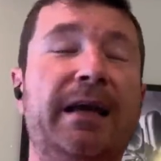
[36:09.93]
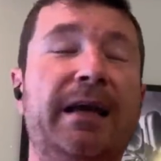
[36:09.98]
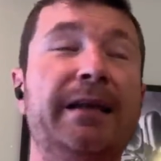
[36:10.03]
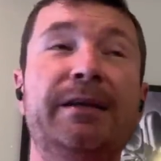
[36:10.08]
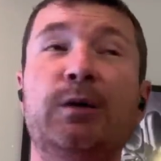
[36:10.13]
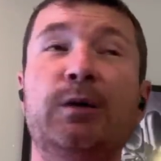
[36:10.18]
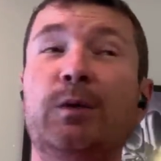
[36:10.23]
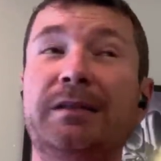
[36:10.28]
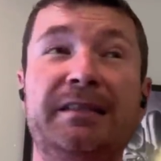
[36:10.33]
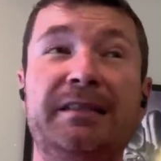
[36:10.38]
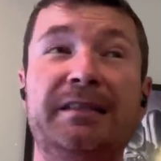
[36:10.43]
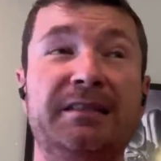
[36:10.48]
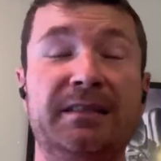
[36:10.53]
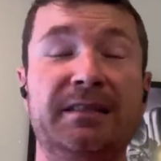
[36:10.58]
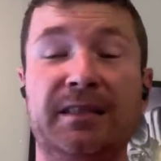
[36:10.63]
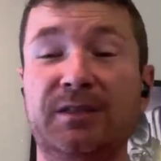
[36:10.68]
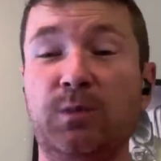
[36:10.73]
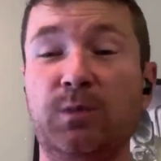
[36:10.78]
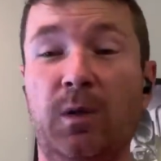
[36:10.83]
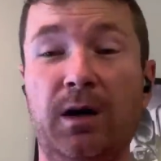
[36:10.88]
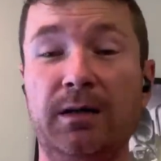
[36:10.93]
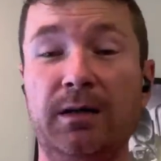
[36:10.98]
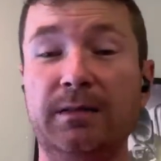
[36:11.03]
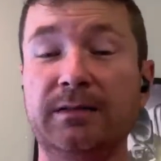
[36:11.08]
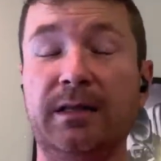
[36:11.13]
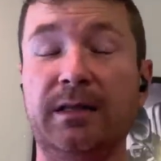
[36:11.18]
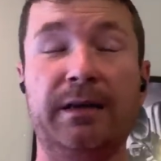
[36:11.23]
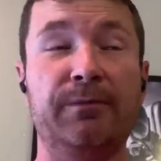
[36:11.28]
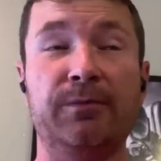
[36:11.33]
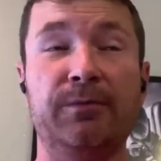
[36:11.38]
I didn't know what DCS
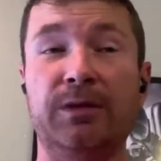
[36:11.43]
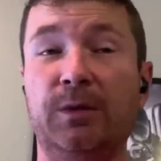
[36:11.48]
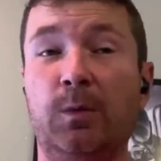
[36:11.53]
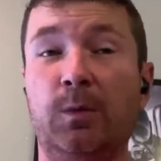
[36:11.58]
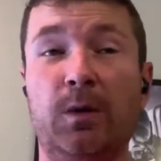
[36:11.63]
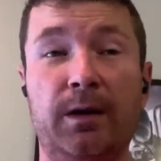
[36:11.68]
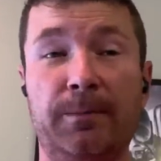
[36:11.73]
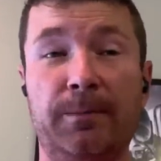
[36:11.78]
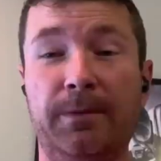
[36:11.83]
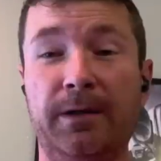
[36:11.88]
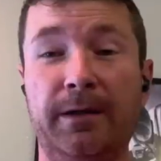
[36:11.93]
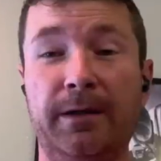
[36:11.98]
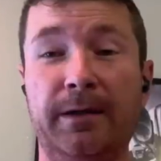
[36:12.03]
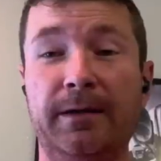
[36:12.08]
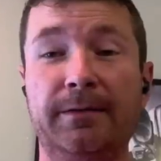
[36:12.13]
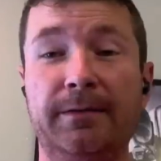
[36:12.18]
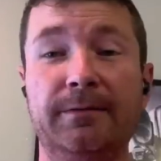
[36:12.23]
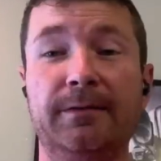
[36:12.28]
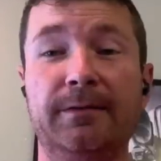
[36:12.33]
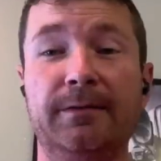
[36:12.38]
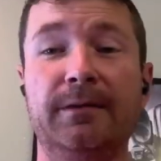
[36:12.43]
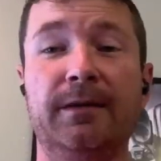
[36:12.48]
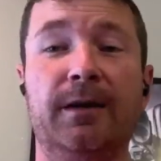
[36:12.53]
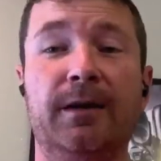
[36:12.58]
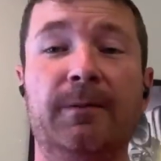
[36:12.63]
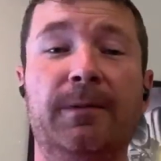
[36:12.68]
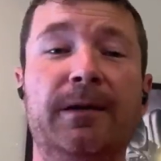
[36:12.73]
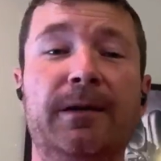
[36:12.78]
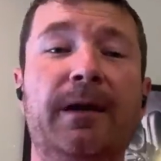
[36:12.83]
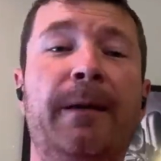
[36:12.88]
was. I didn't really want to play it, you
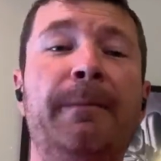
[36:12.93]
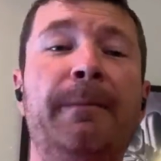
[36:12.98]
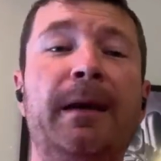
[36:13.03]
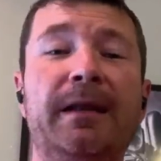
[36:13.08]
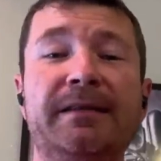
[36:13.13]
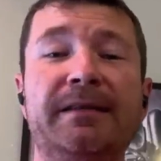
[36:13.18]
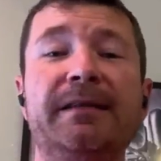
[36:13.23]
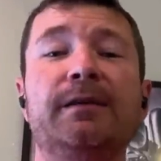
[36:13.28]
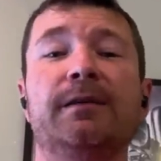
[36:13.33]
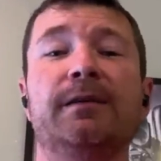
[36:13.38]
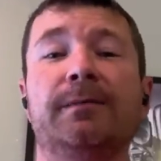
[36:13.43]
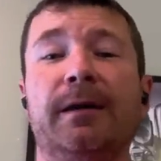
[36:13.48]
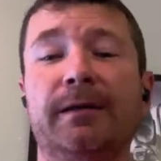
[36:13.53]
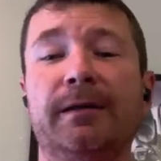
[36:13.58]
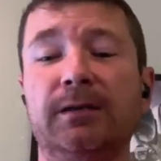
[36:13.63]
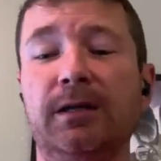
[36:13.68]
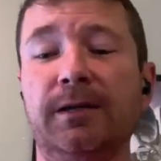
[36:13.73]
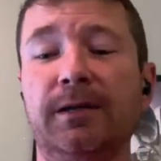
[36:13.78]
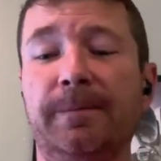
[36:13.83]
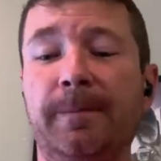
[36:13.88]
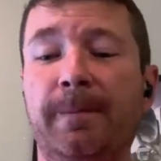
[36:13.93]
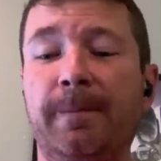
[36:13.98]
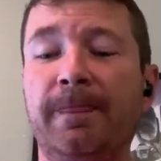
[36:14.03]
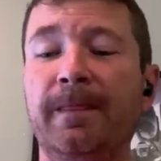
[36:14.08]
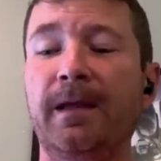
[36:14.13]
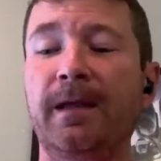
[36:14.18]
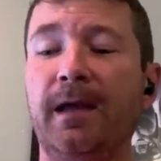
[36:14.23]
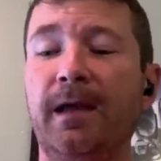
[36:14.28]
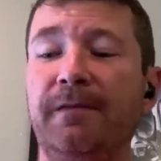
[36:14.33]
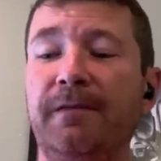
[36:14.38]
know, but I made a deal. I'm like, look,
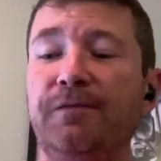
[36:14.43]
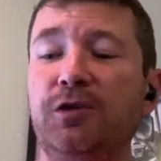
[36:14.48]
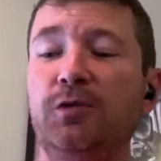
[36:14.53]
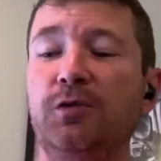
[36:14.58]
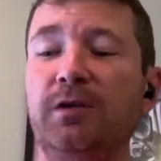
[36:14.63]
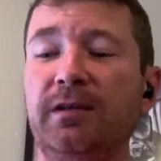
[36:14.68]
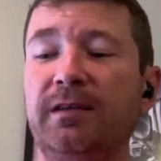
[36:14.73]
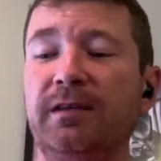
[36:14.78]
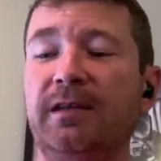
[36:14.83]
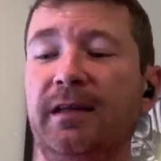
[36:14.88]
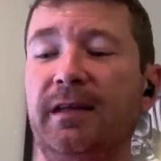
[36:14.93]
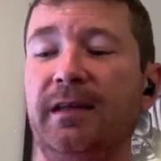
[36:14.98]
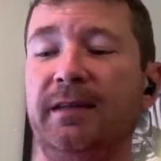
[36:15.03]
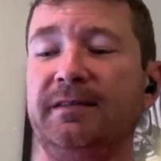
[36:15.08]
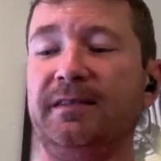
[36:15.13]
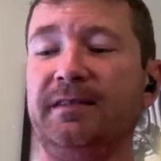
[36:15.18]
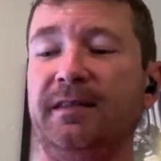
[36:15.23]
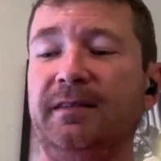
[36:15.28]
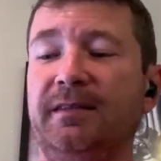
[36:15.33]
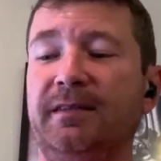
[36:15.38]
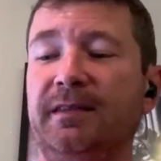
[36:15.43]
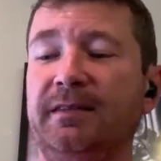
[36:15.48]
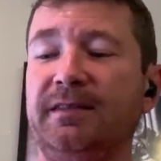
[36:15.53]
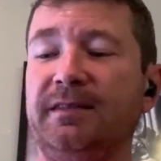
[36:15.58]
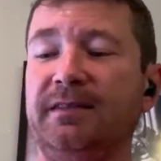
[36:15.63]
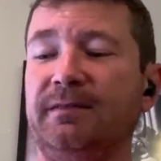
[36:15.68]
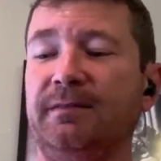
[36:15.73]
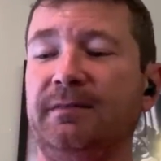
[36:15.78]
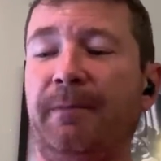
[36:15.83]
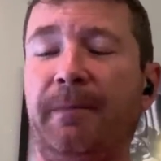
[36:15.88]
if you can get it to
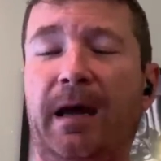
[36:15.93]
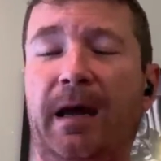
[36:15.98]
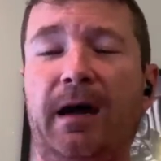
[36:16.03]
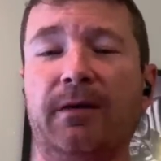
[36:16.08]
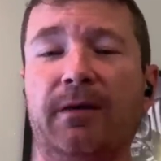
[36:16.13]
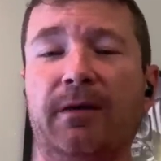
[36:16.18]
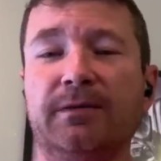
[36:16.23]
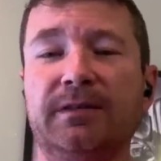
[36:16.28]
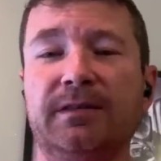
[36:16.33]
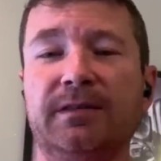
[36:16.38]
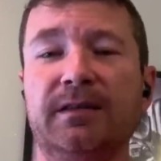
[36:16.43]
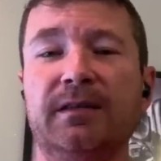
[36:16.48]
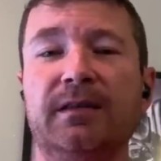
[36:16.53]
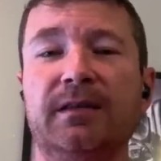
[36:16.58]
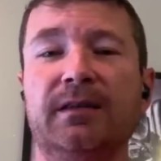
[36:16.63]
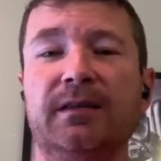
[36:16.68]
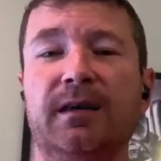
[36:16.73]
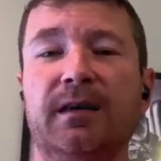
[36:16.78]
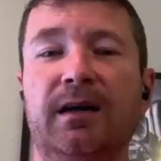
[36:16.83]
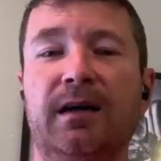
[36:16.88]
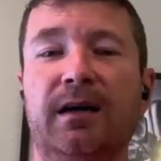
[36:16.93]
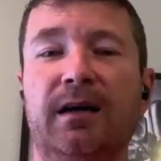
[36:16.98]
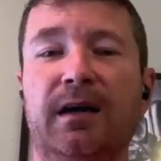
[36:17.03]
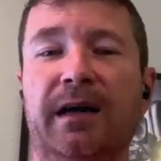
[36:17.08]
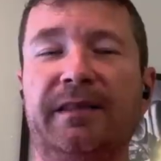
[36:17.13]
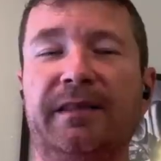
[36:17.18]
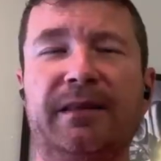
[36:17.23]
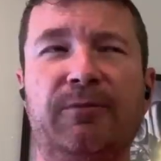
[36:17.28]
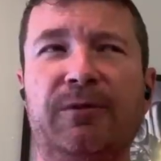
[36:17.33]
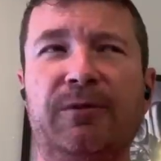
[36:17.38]
this amount,
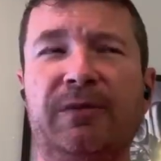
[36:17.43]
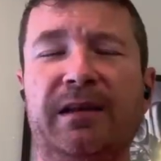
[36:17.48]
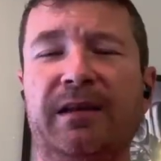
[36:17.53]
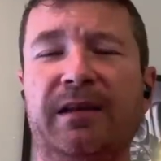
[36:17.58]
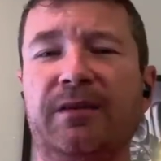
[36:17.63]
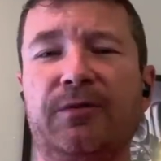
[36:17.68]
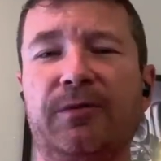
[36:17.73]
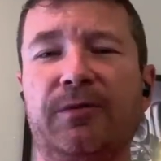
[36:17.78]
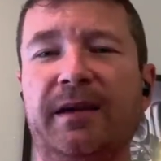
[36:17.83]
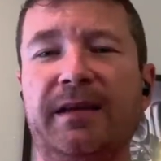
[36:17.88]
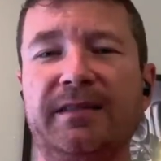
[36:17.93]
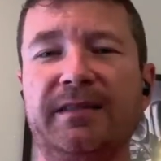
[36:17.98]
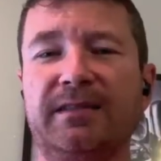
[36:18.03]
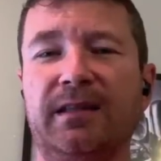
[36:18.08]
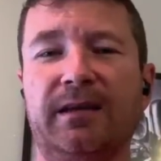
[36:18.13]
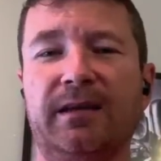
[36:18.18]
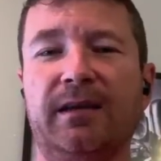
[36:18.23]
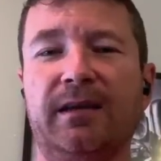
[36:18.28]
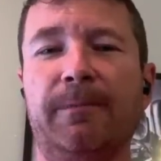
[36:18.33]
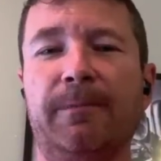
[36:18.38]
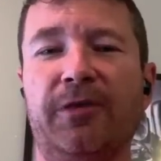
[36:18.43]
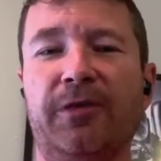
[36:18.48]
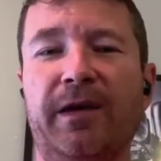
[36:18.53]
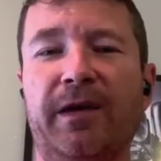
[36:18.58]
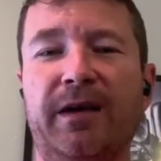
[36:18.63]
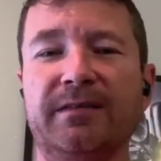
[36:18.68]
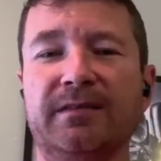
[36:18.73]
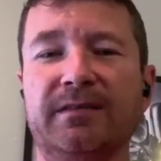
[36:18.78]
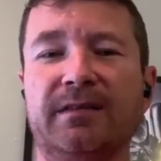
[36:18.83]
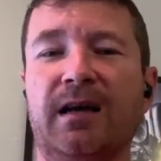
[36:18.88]
I think we needed to raise like a couple
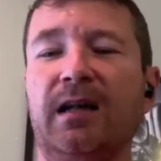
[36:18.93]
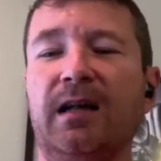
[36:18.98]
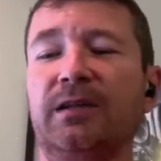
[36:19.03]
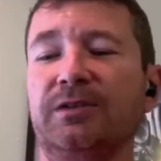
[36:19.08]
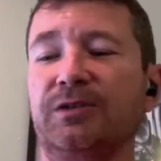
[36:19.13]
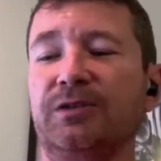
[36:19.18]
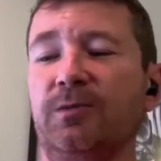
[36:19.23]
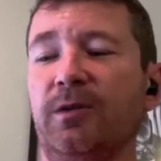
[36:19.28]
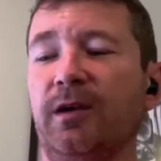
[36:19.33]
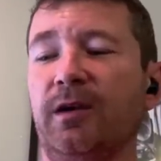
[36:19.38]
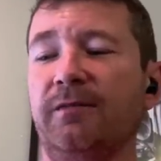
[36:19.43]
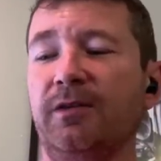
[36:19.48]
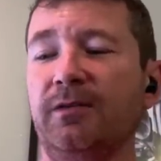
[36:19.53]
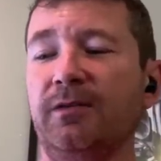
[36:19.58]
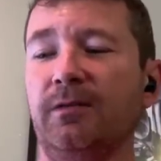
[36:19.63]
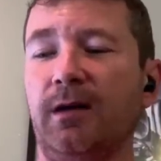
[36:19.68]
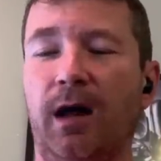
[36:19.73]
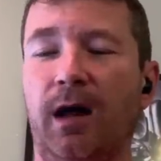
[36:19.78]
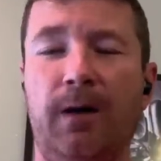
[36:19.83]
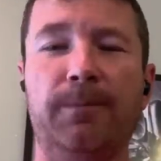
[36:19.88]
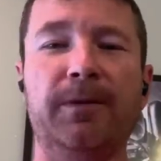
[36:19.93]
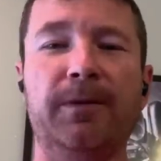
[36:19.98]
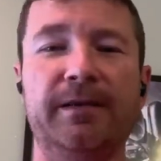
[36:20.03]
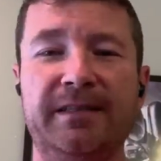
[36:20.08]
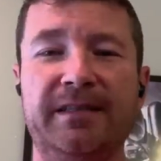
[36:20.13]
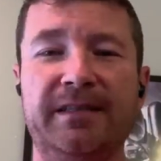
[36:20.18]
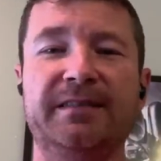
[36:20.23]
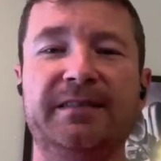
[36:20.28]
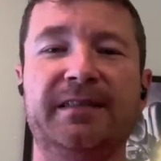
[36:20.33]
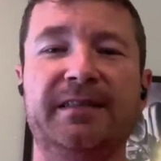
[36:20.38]
$1,000 or whatever. I'll play
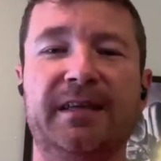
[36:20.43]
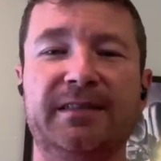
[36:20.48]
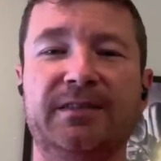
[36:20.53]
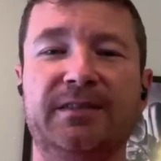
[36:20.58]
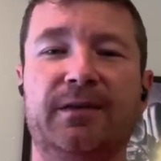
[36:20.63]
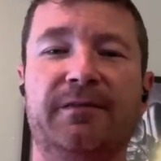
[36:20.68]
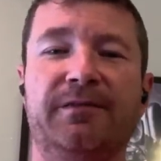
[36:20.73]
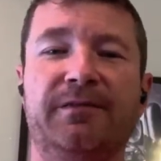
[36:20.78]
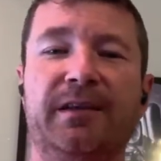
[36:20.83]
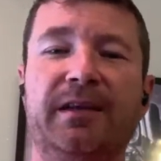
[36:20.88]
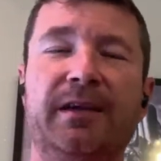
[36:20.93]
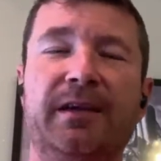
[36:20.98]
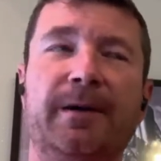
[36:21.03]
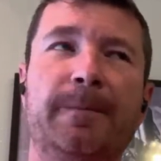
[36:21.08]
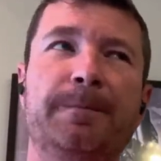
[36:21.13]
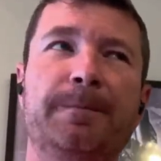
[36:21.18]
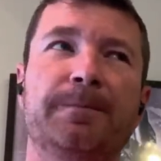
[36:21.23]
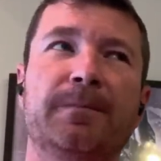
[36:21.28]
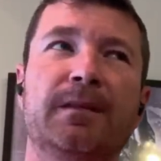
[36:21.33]
DCS on a video.